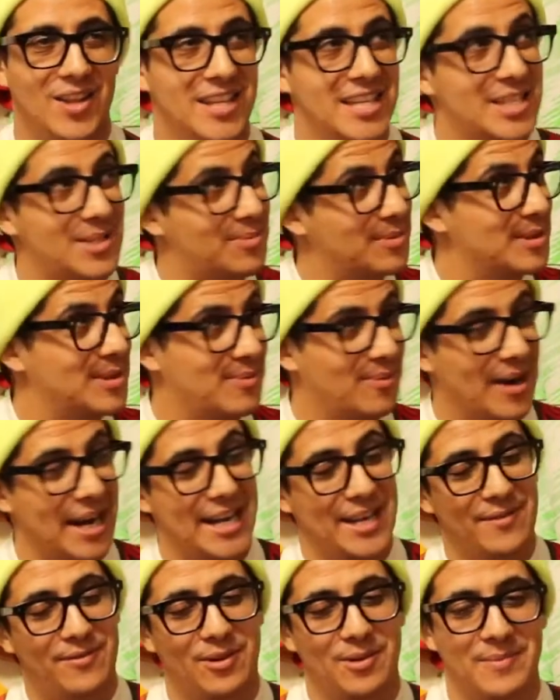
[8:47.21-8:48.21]
This was
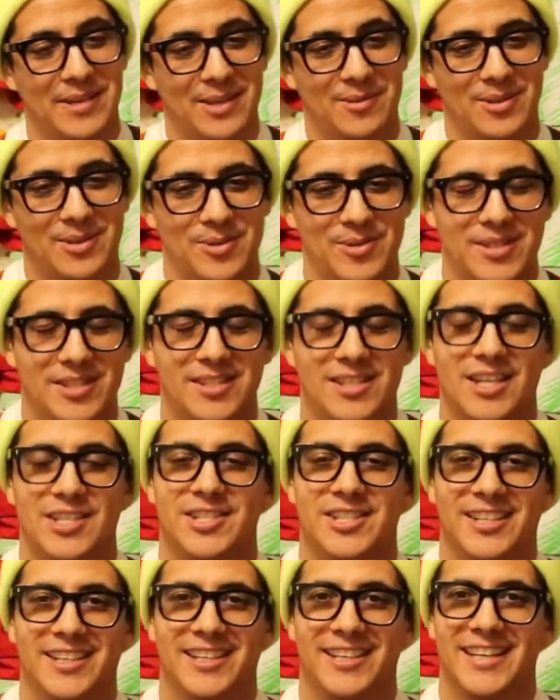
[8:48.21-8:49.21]
waiting for me, which was such
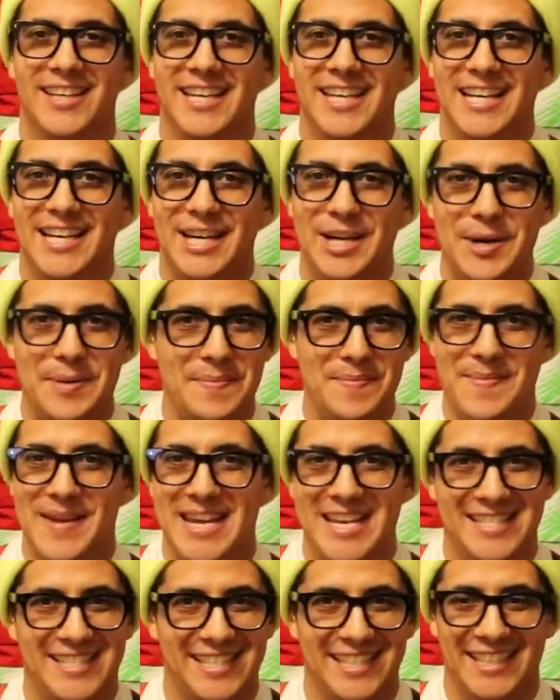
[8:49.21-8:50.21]
a
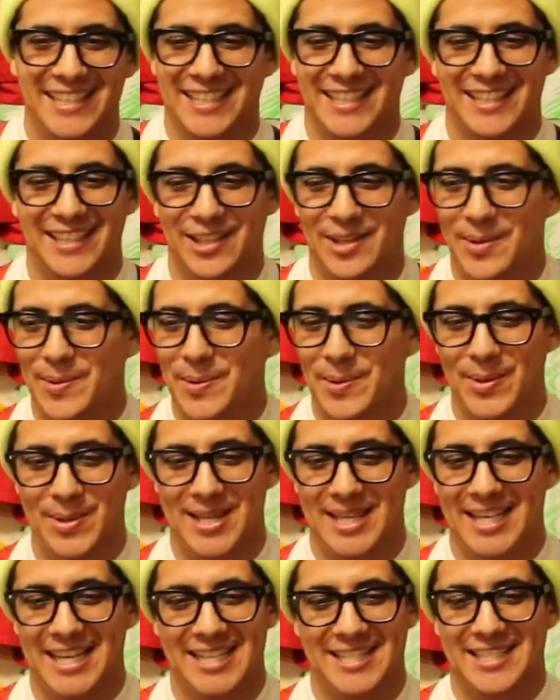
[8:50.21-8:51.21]
amazing, cool
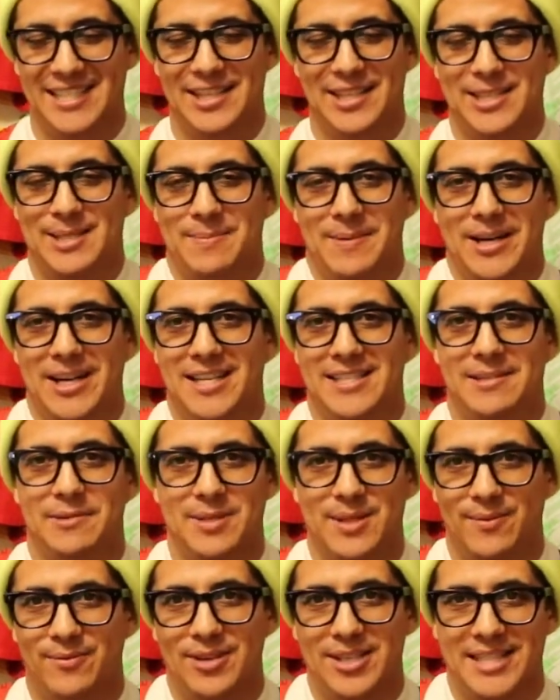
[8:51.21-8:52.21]
thing to experience. It was
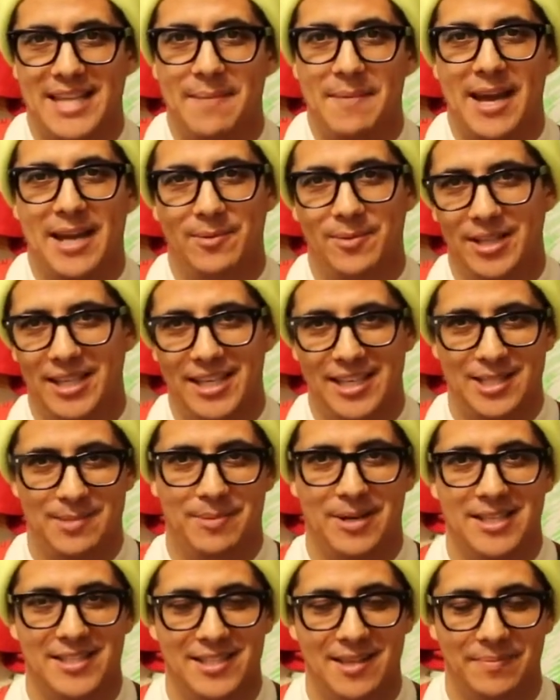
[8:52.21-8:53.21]
the first time I had really
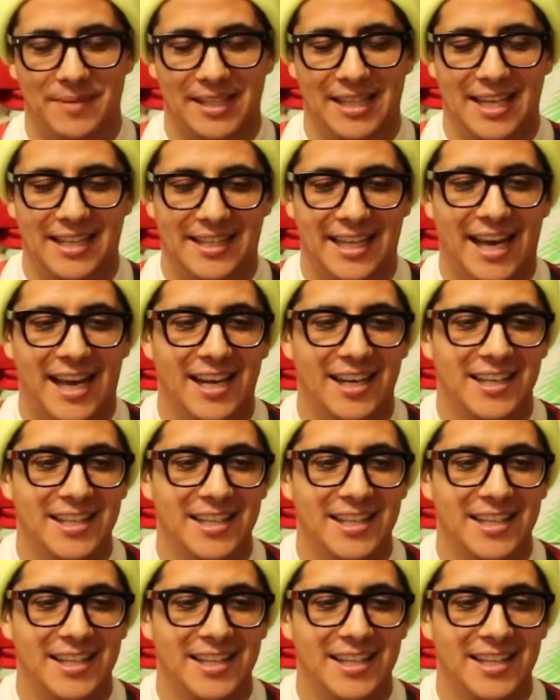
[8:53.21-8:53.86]
experienced something like that.